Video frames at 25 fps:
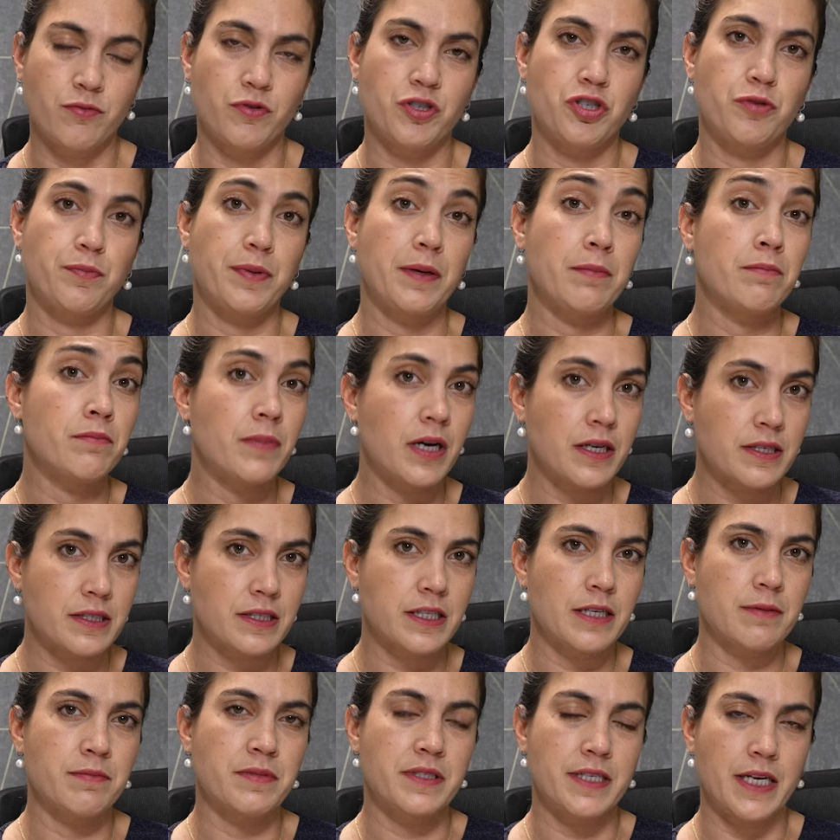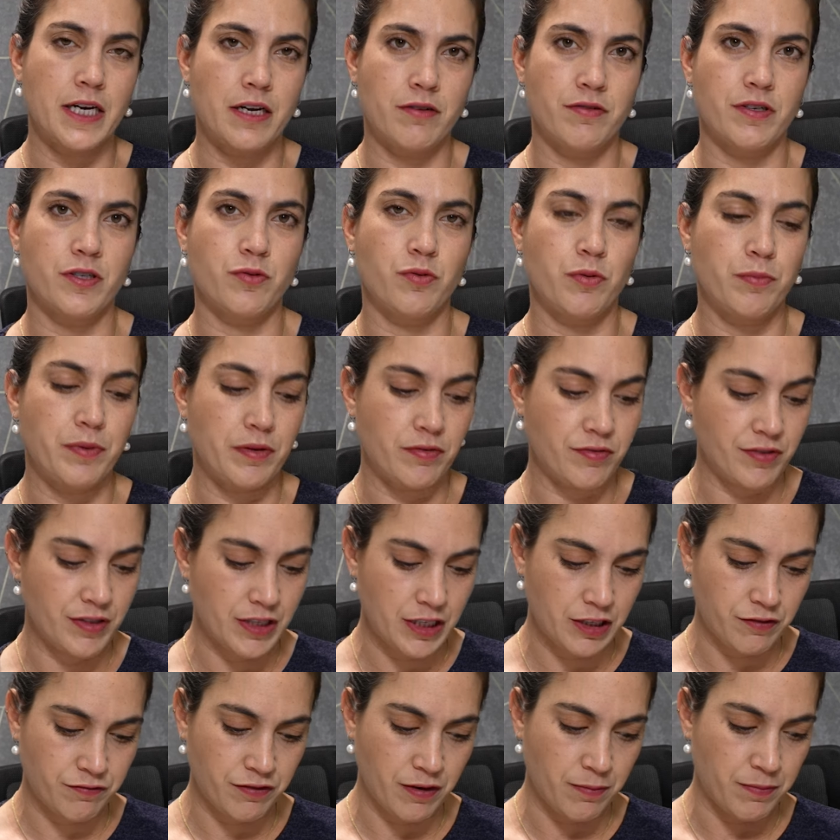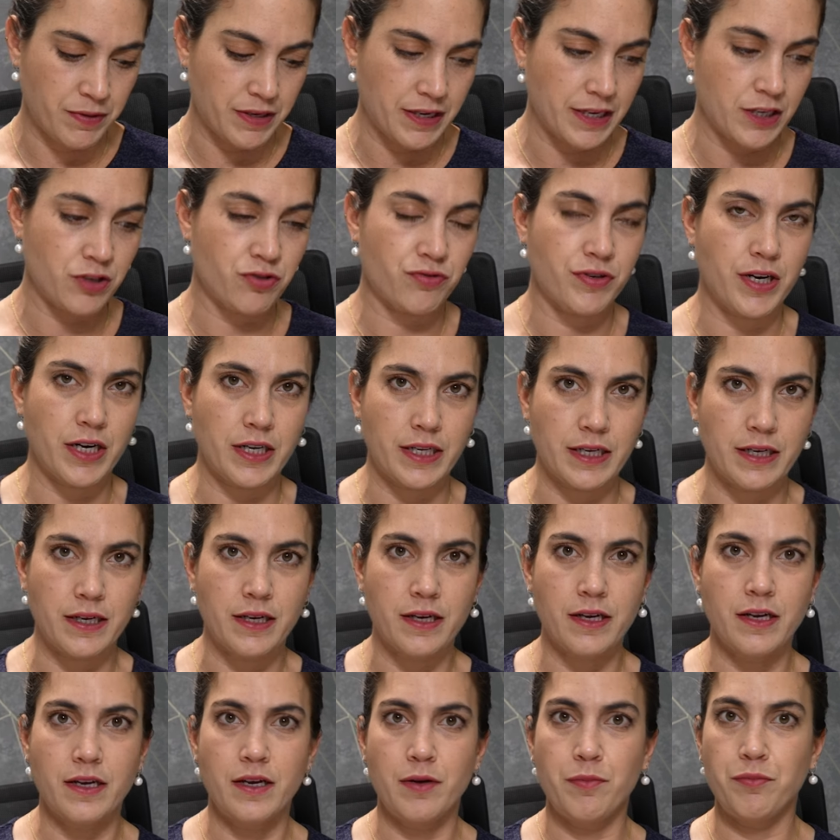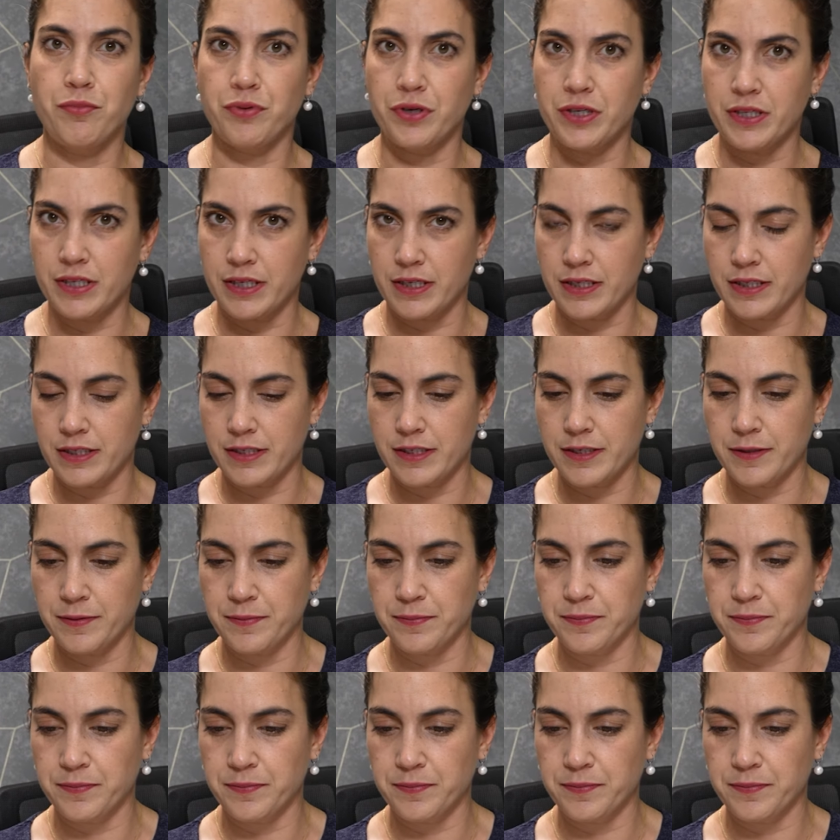which Muslim terrorist will be released from the Israeli prisons.